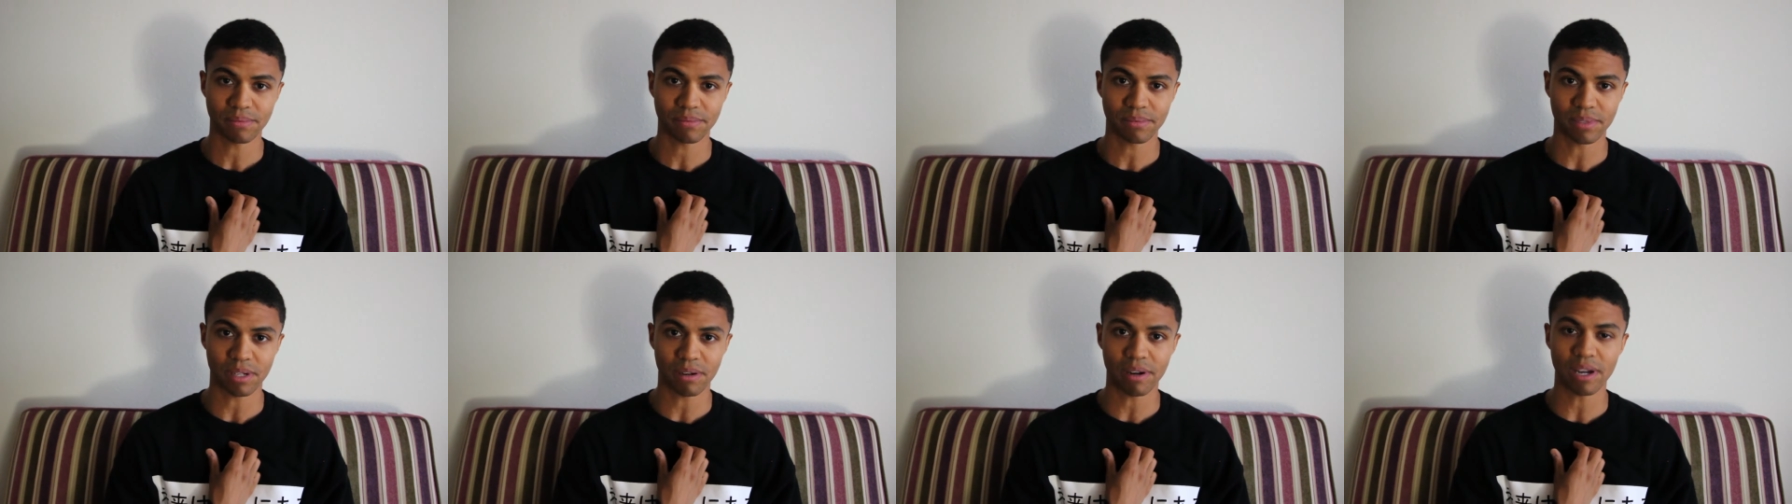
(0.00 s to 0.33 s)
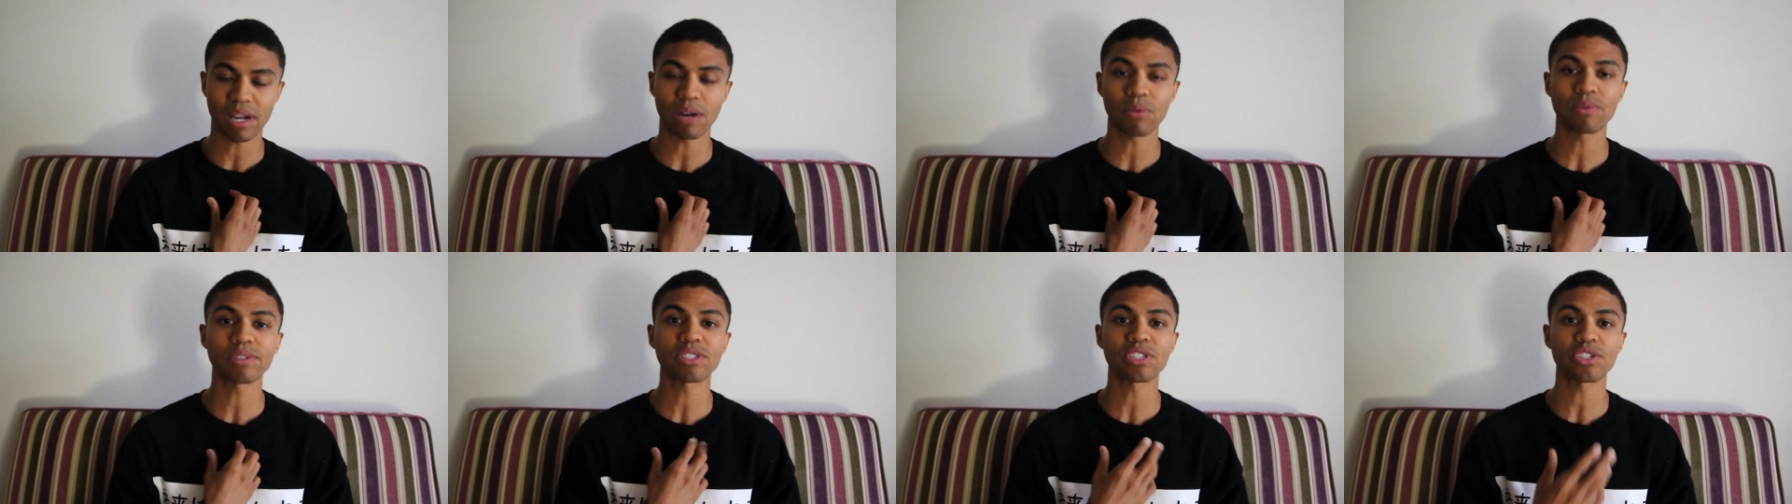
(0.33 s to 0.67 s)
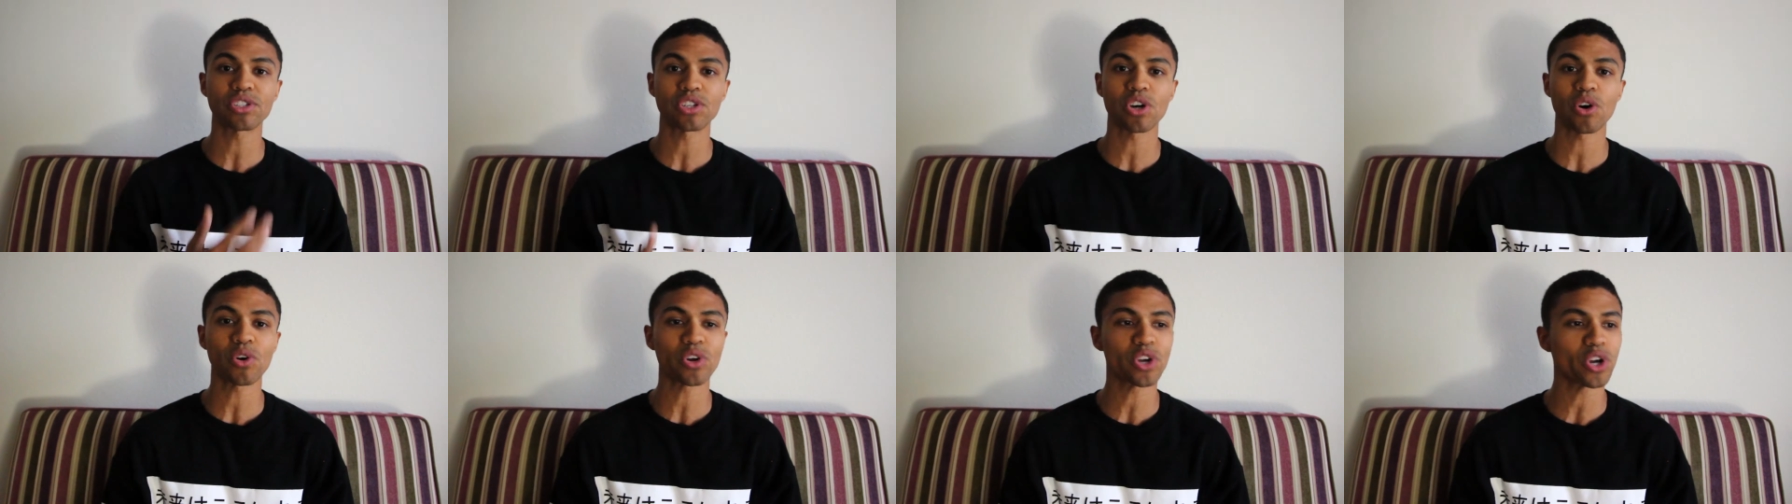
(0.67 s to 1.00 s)
All right, I went to
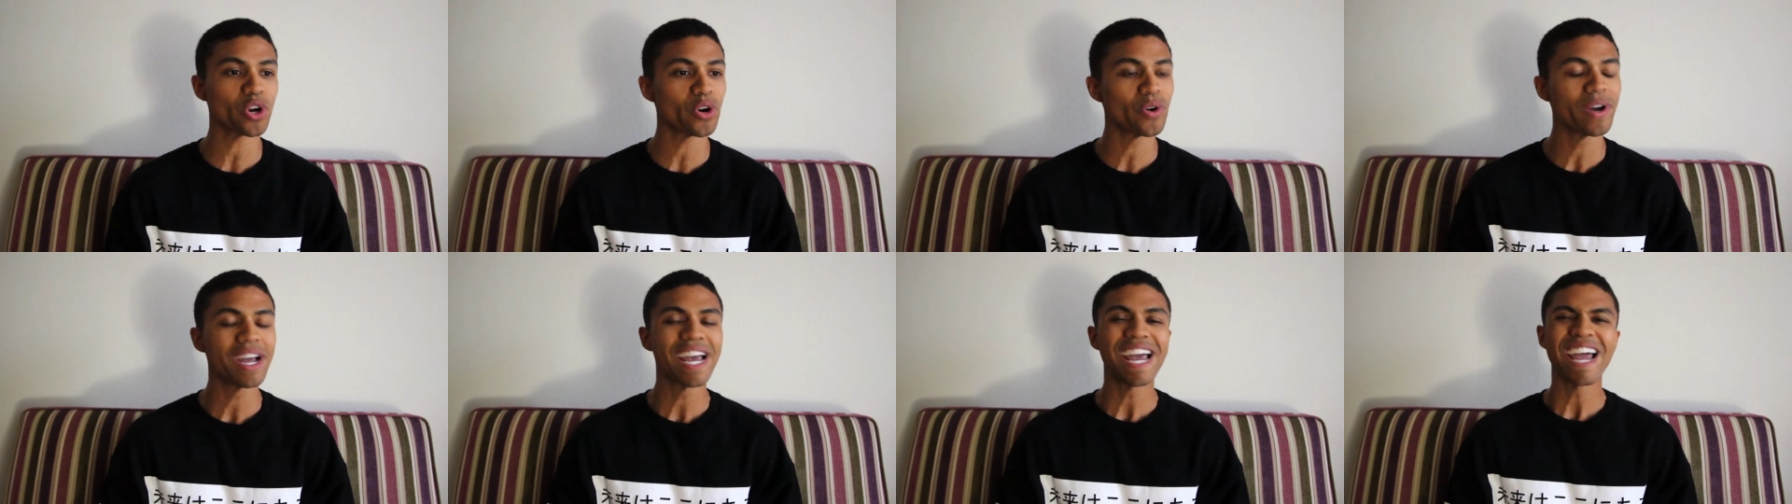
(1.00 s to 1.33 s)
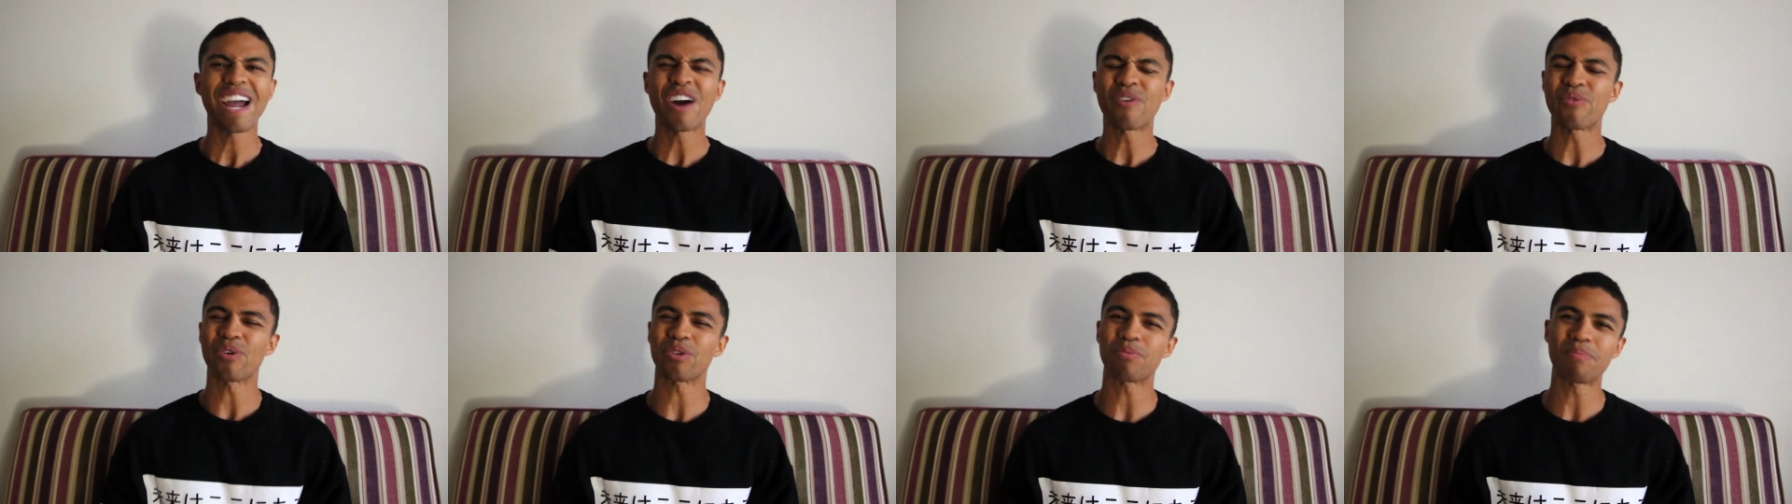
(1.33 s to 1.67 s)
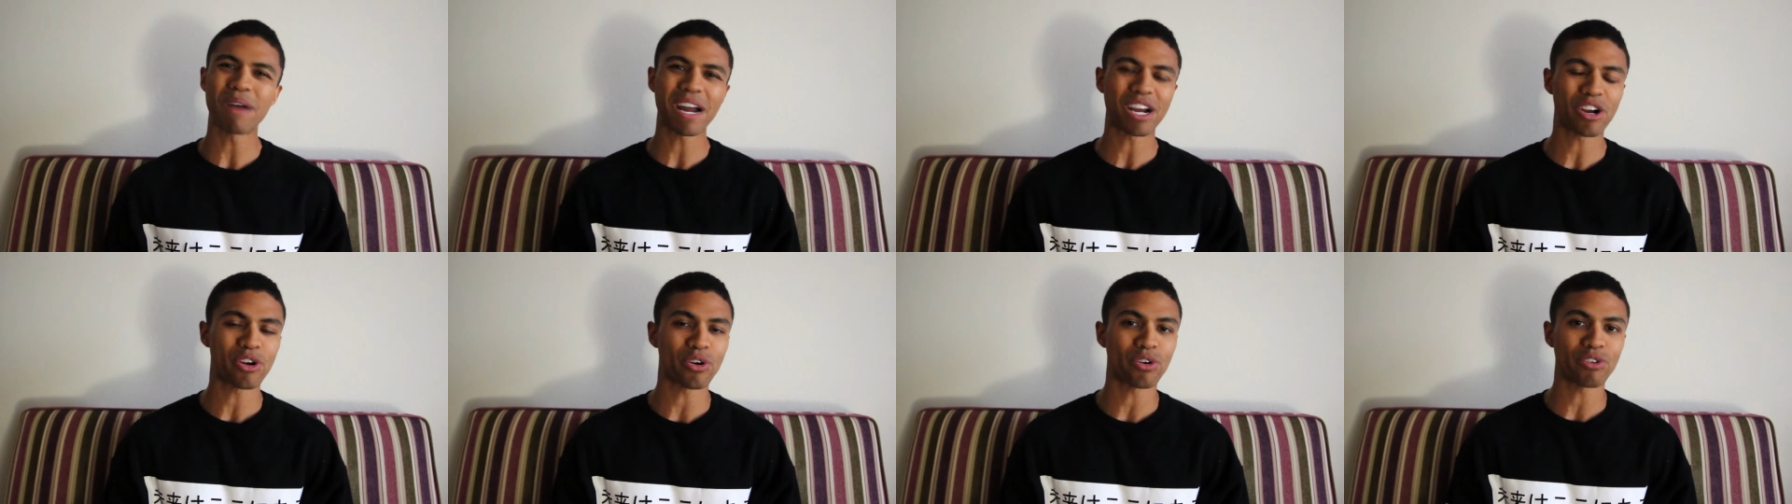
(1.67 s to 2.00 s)
Tokyo with
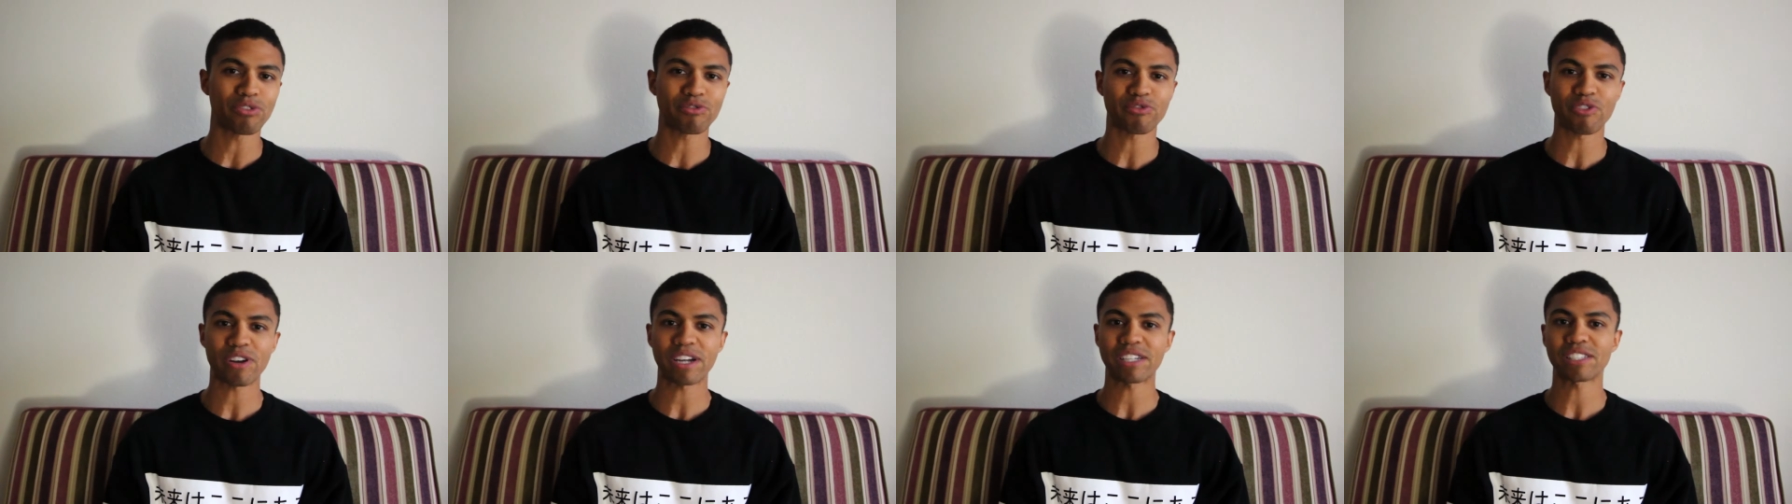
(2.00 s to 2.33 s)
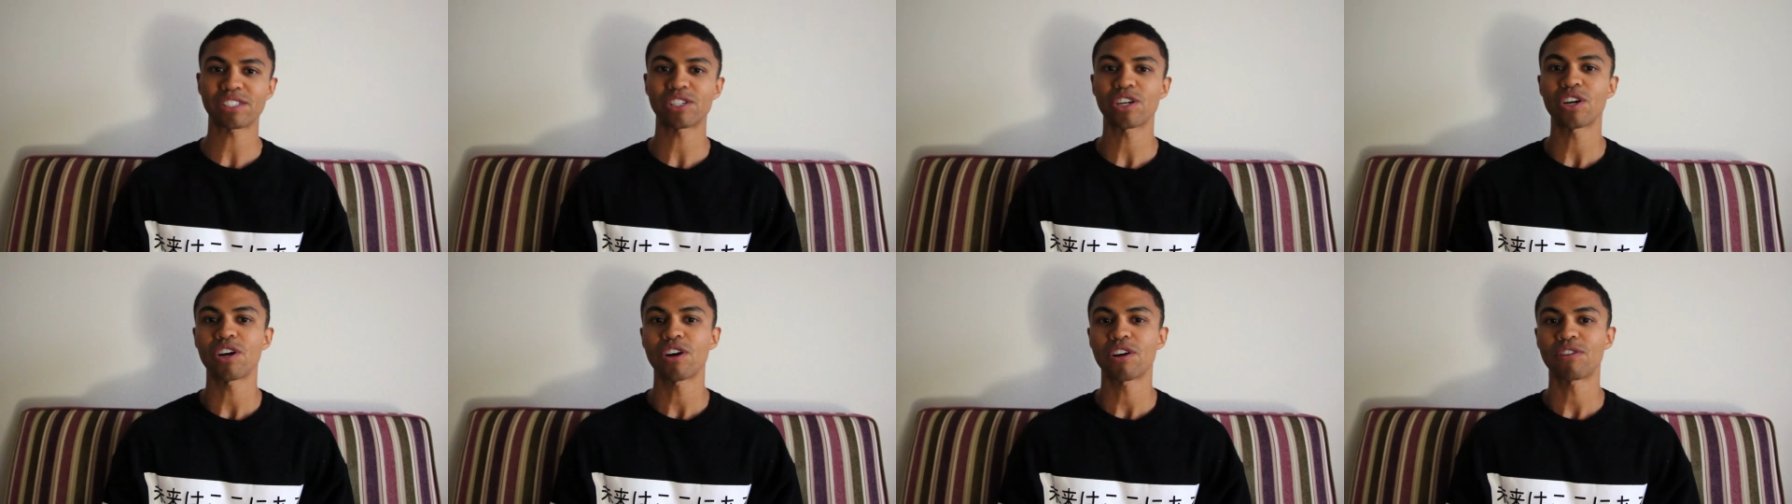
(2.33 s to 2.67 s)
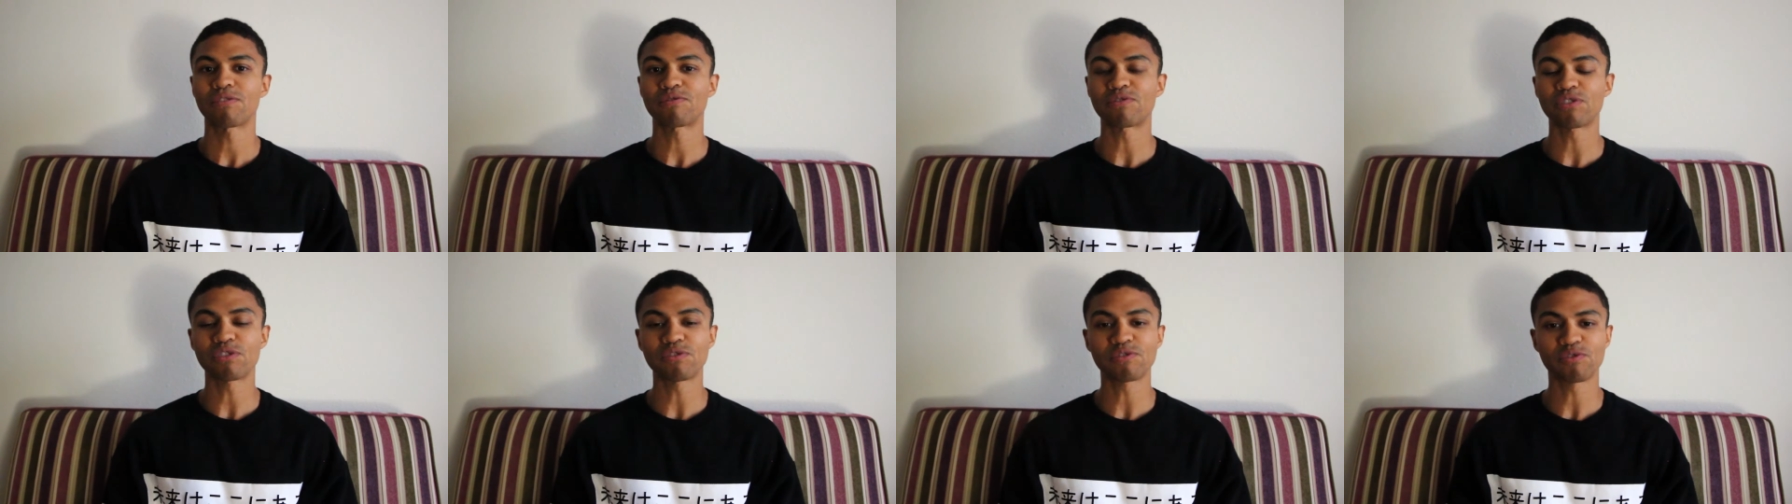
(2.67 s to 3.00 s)
my girlfriend
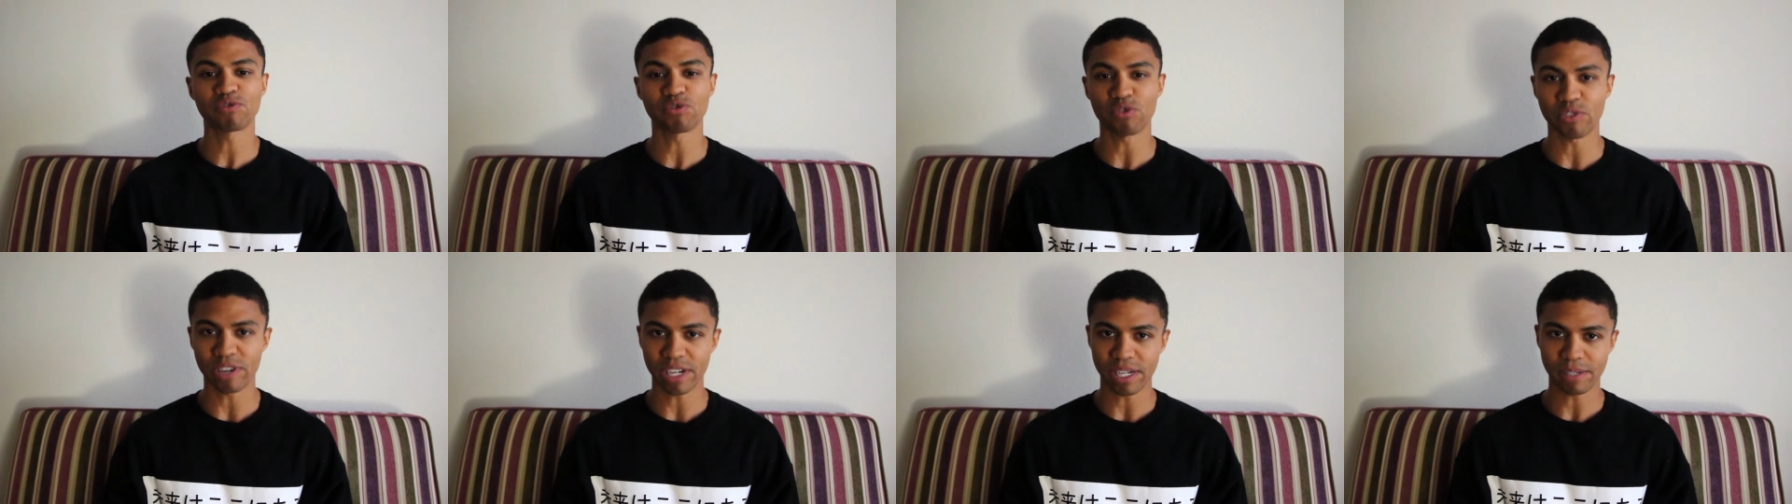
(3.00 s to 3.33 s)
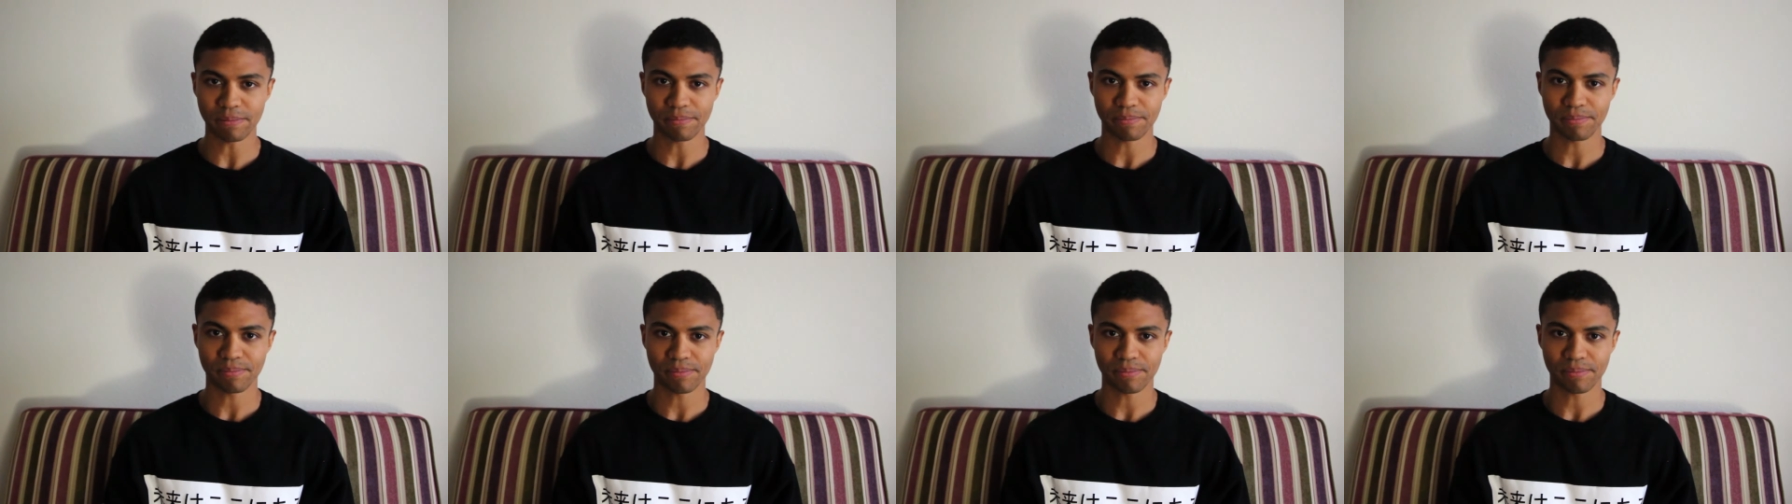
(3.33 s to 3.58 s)
for free.